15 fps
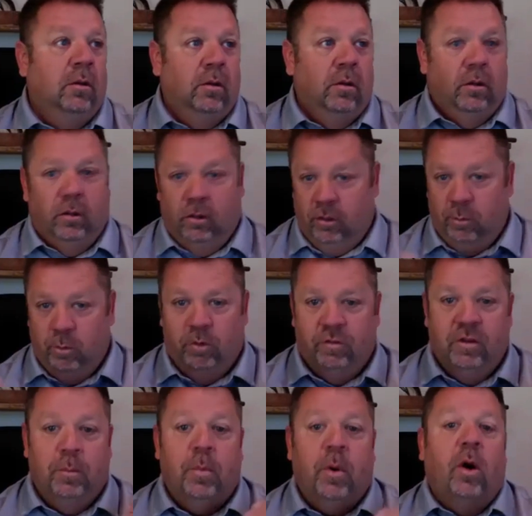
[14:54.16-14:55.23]
the
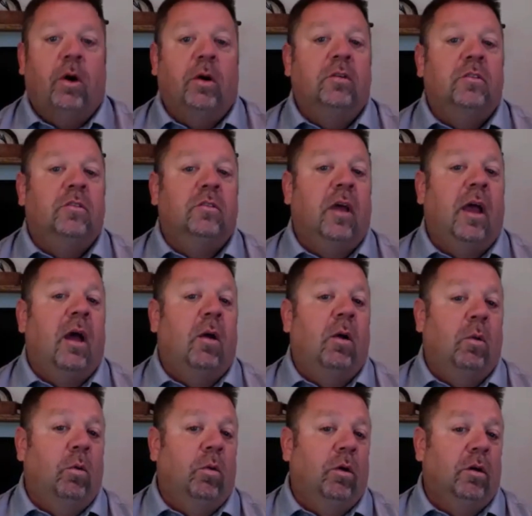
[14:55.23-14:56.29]
moving parts to how
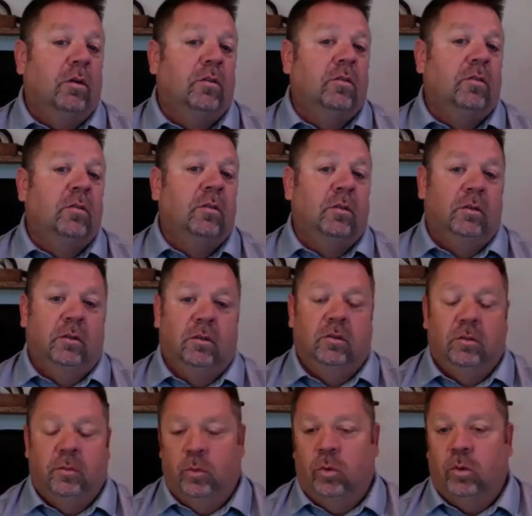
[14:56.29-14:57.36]
it works is
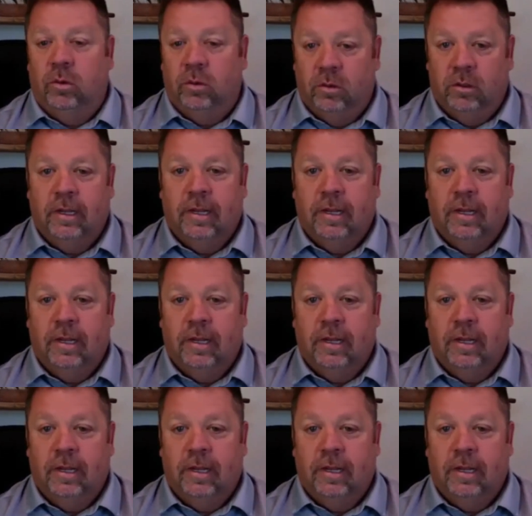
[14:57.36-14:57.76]
important.